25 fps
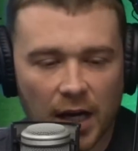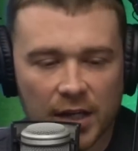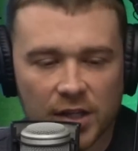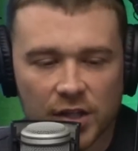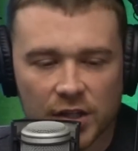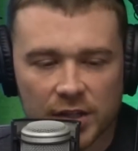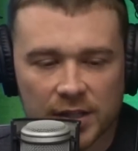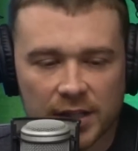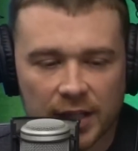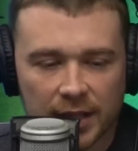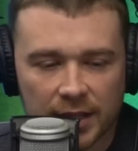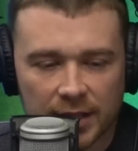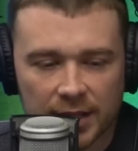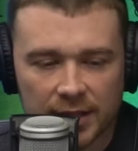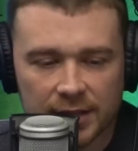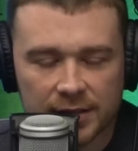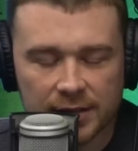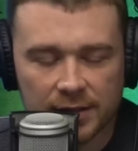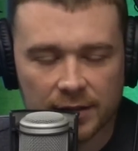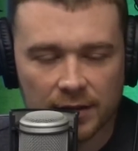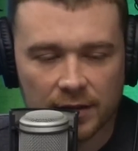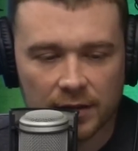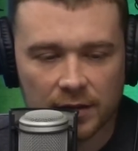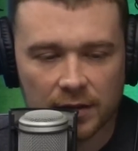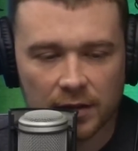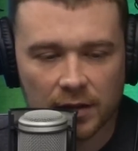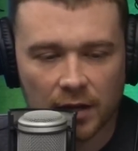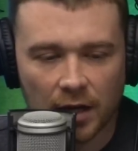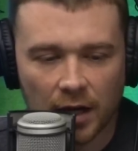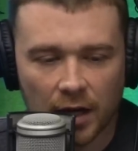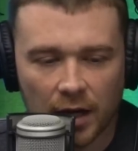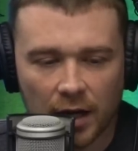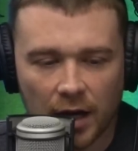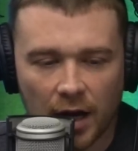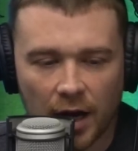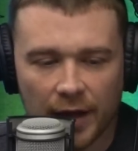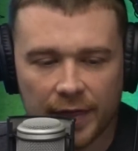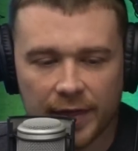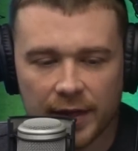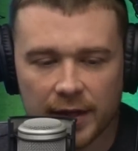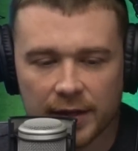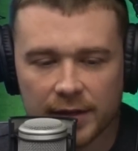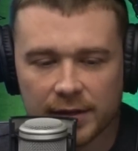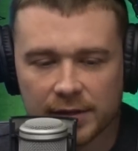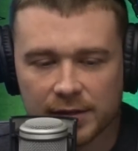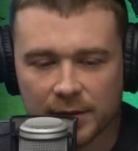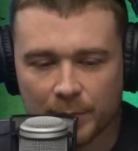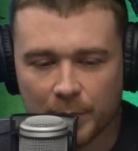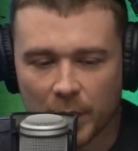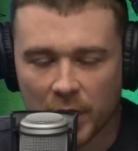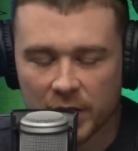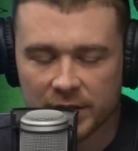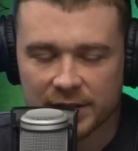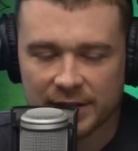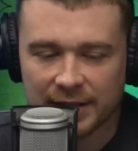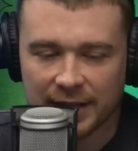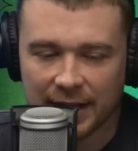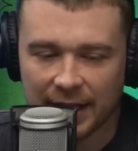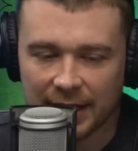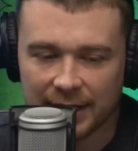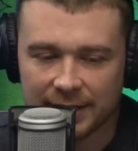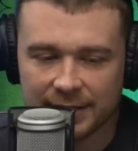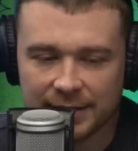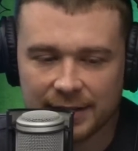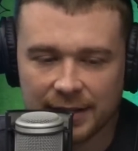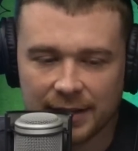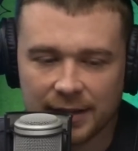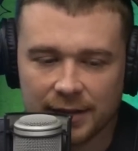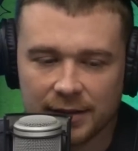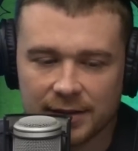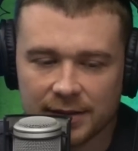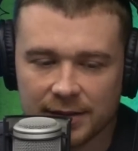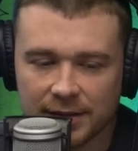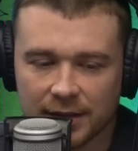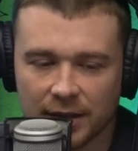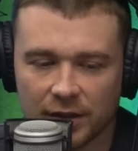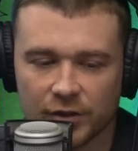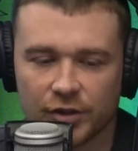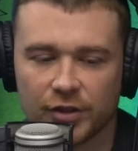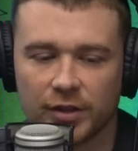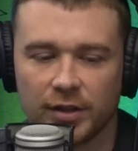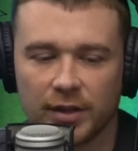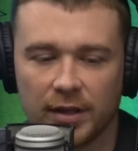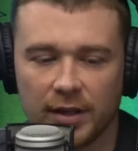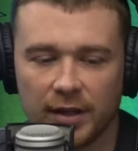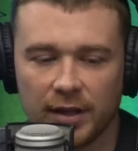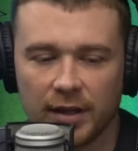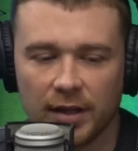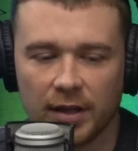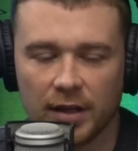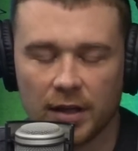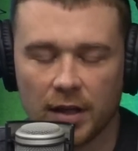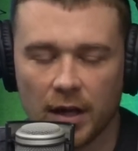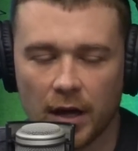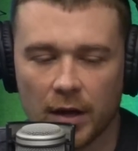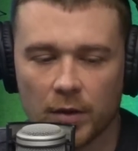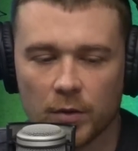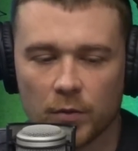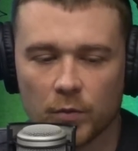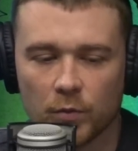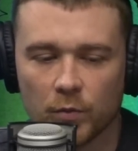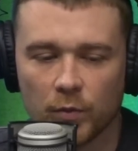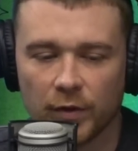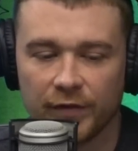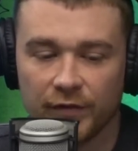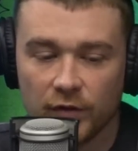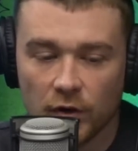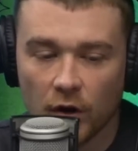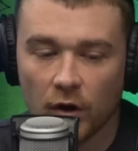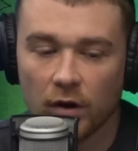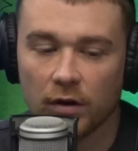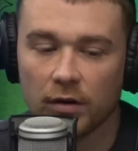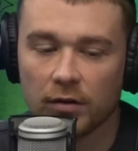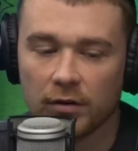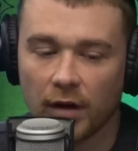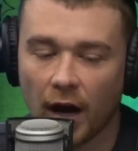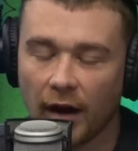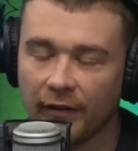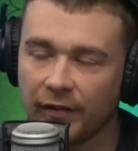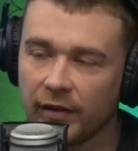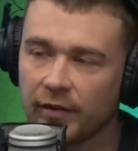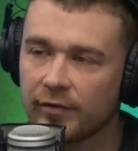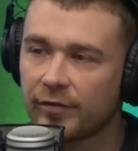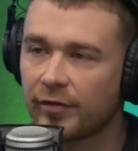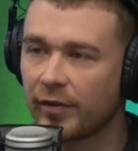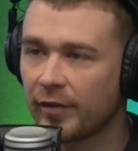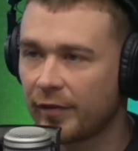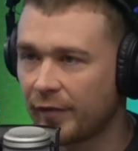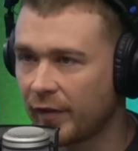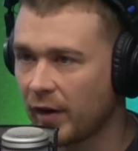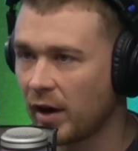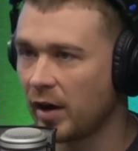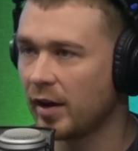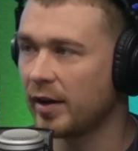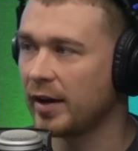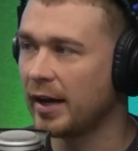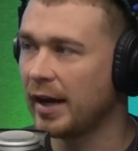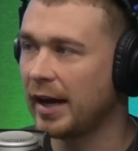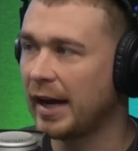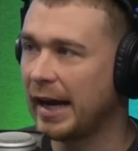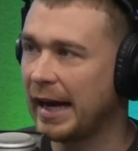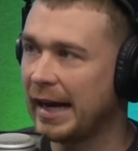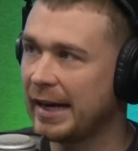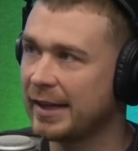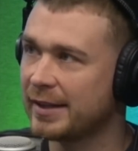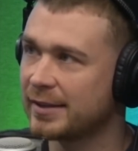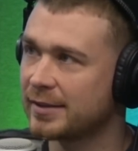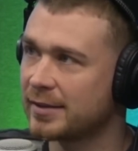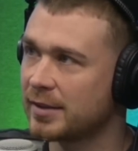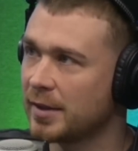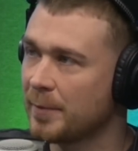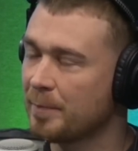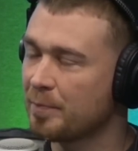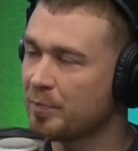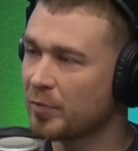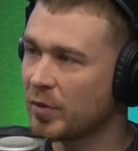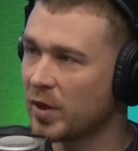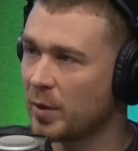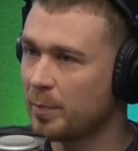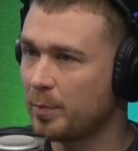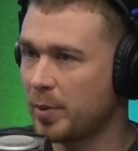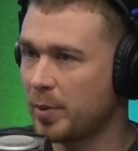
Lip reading: I just think I think there's a personality discussion here. Like I think Fofana has the